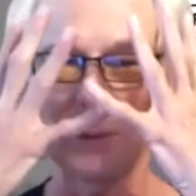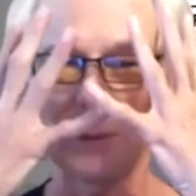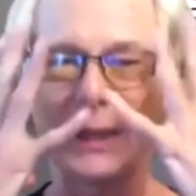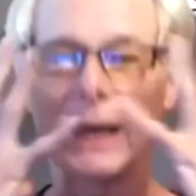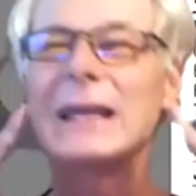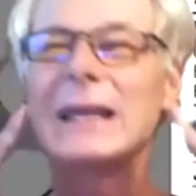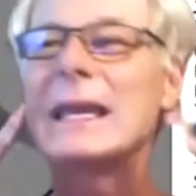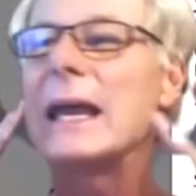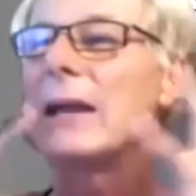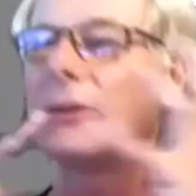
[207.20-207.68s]

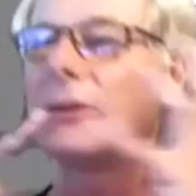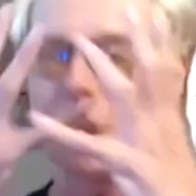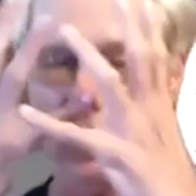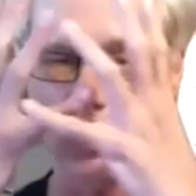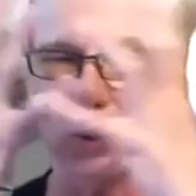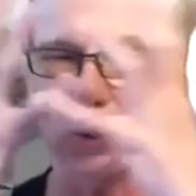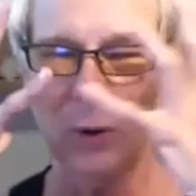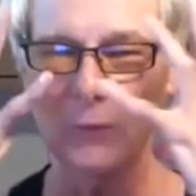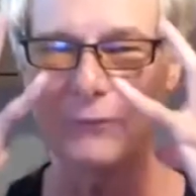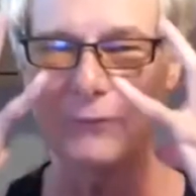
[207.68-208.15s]
again, your
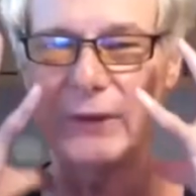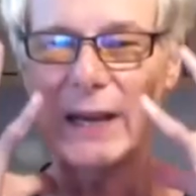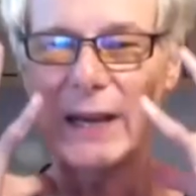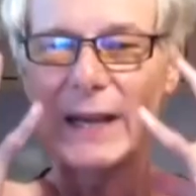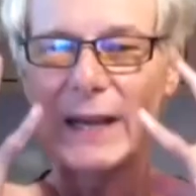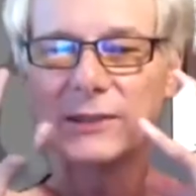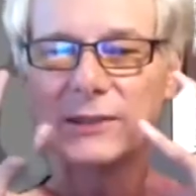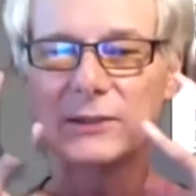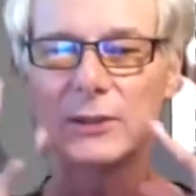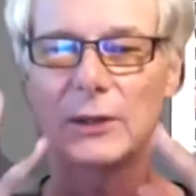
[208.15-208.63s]
whole
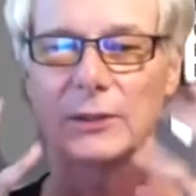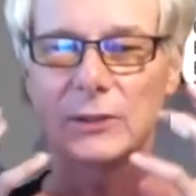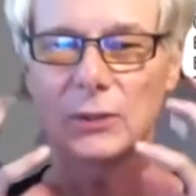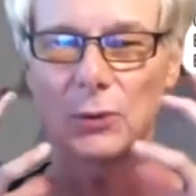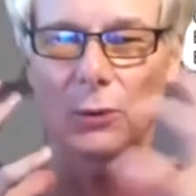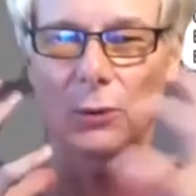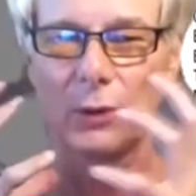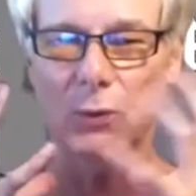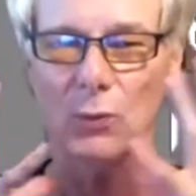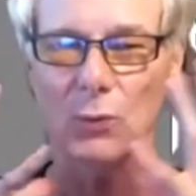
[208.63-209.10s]
face starts
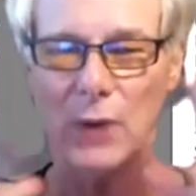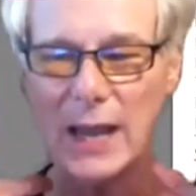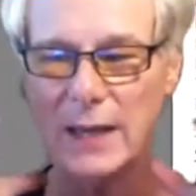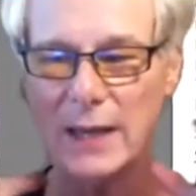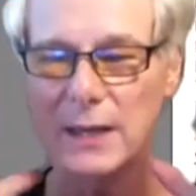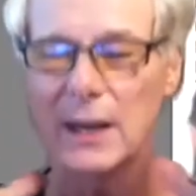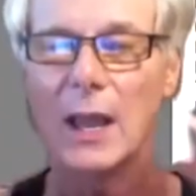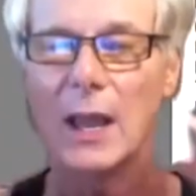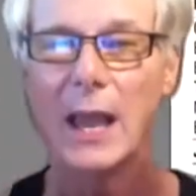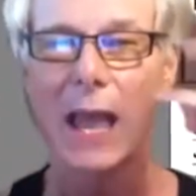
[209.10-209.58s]
going
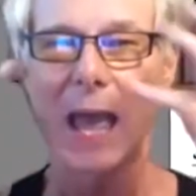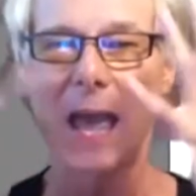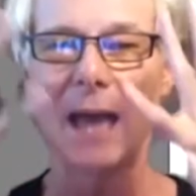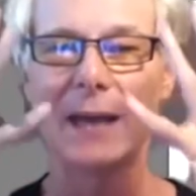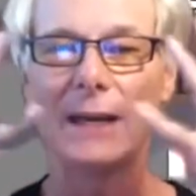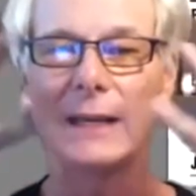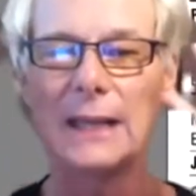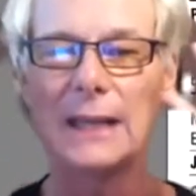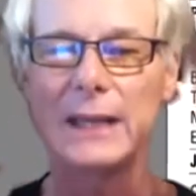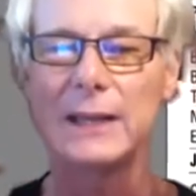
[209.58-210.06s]
red
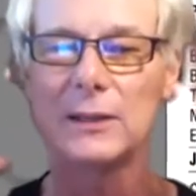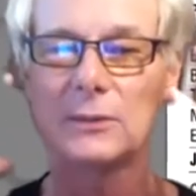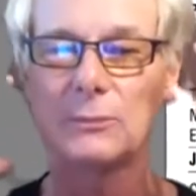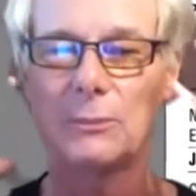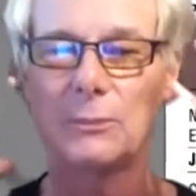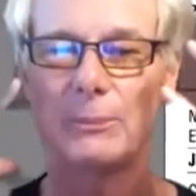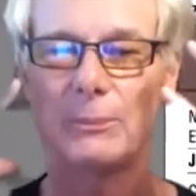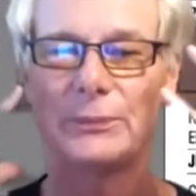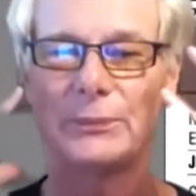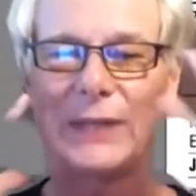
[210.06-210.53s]
and it
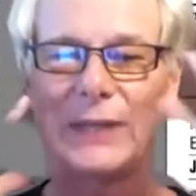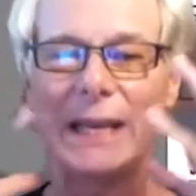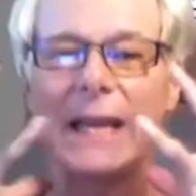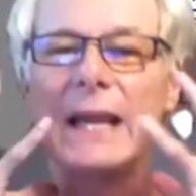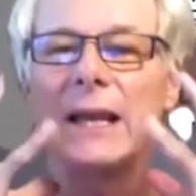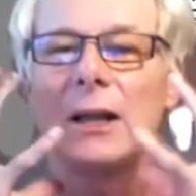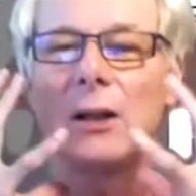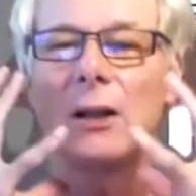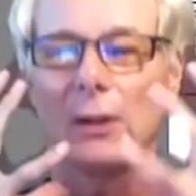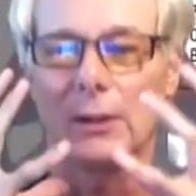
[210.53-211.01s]

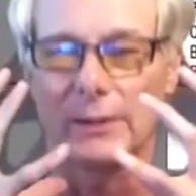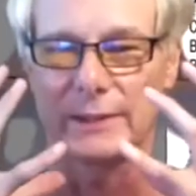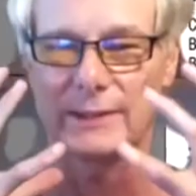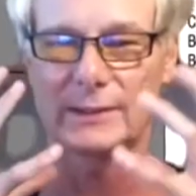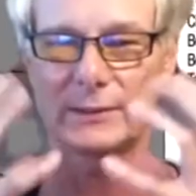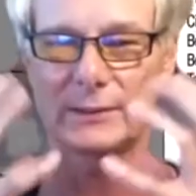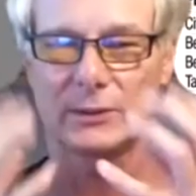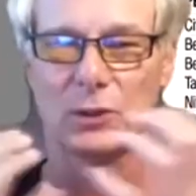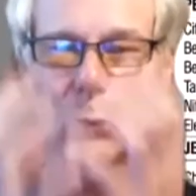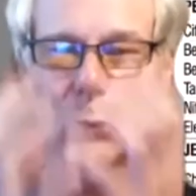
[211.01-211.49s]

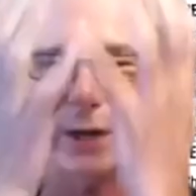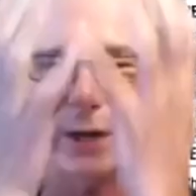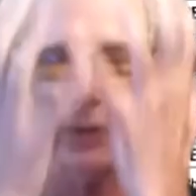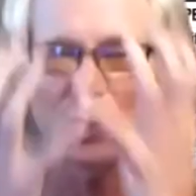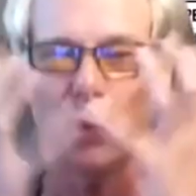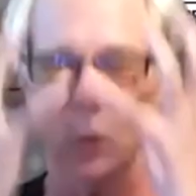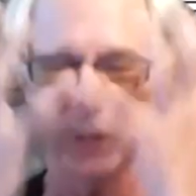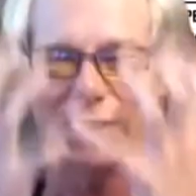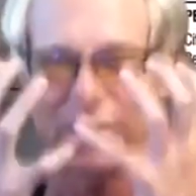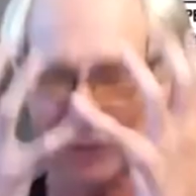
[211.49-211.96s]
tingles to where
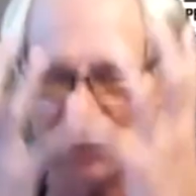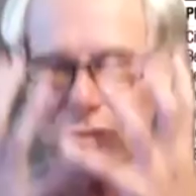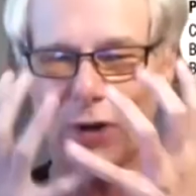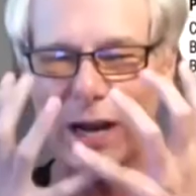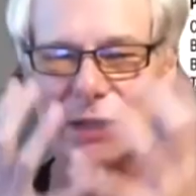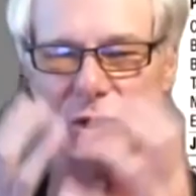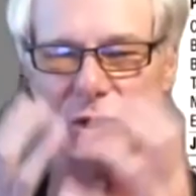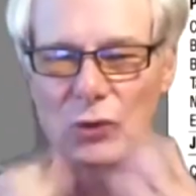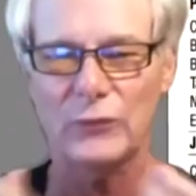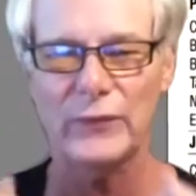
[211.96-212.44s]
you want to
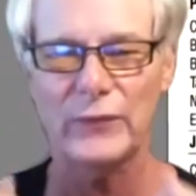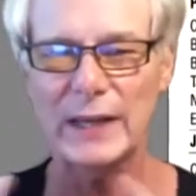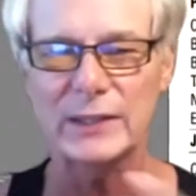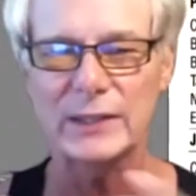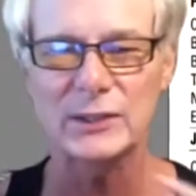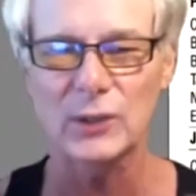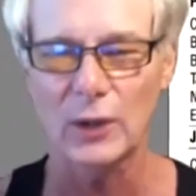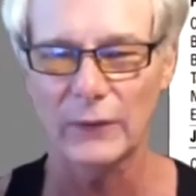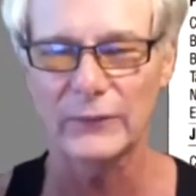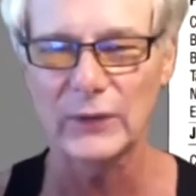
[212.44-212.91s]
scratch your
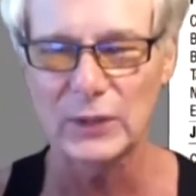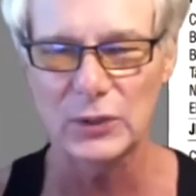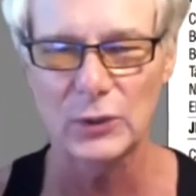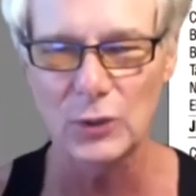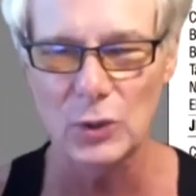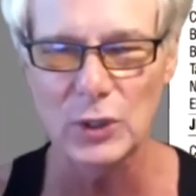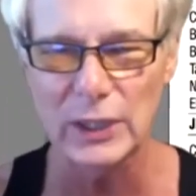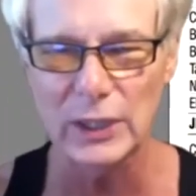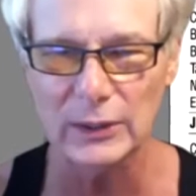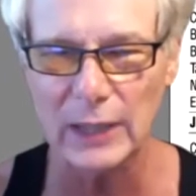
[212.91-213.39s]
face off until
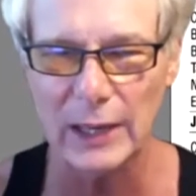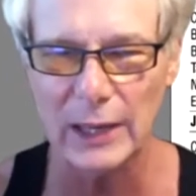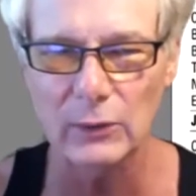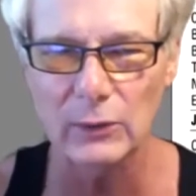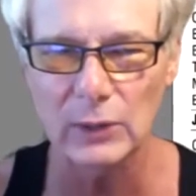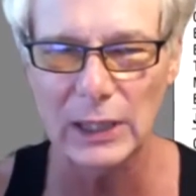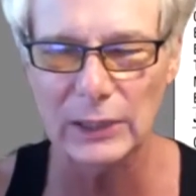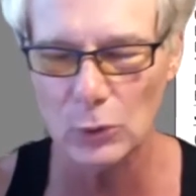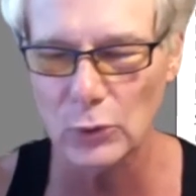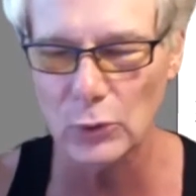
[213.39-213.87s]
you get
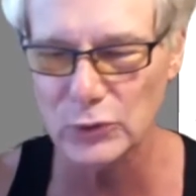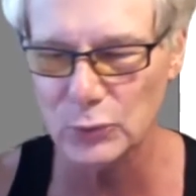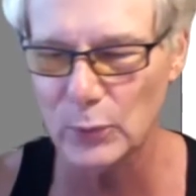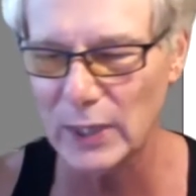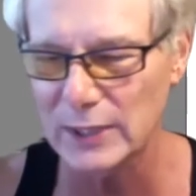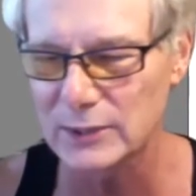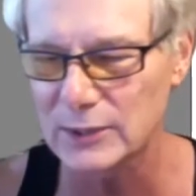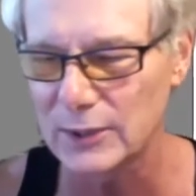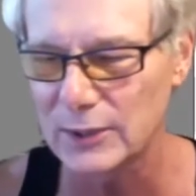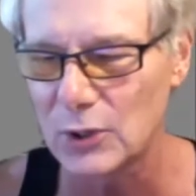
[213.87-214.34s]
those
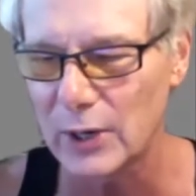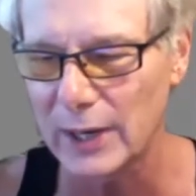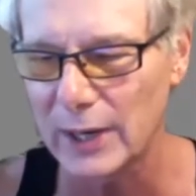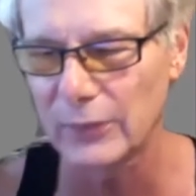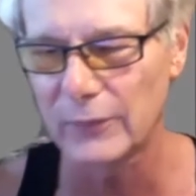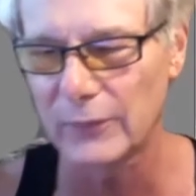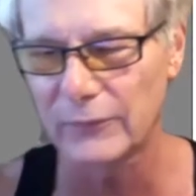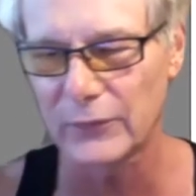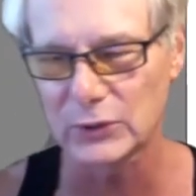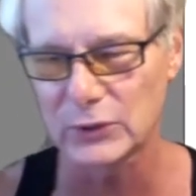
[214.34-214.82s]
weights in your
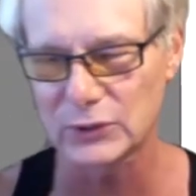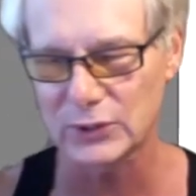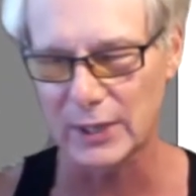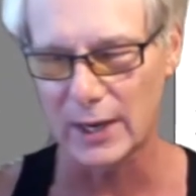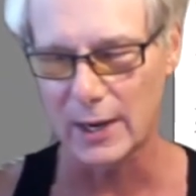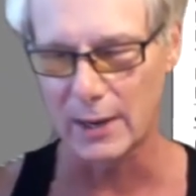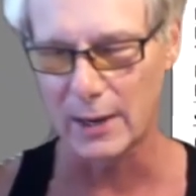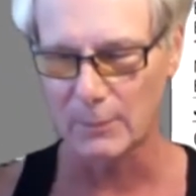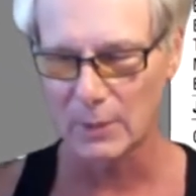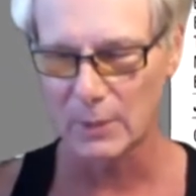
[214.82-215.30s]
hand the first
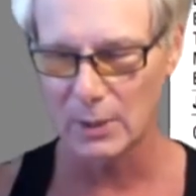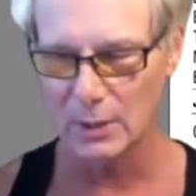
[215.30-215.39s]
time.